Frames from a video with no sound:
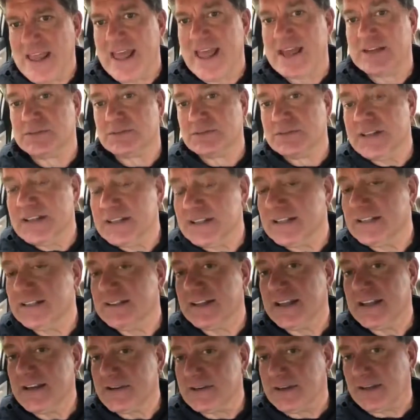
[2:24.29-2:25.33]
And really,
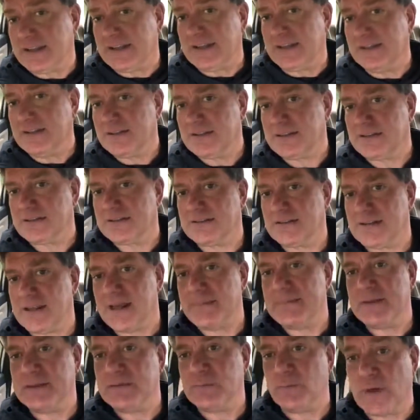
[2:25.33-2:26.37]
literally,
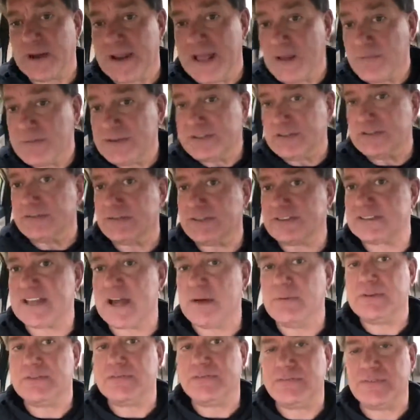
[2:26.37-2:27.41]
I mean, what I would do is
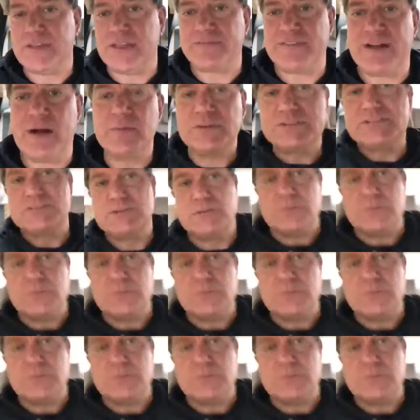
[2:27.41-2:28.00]
I would, if I was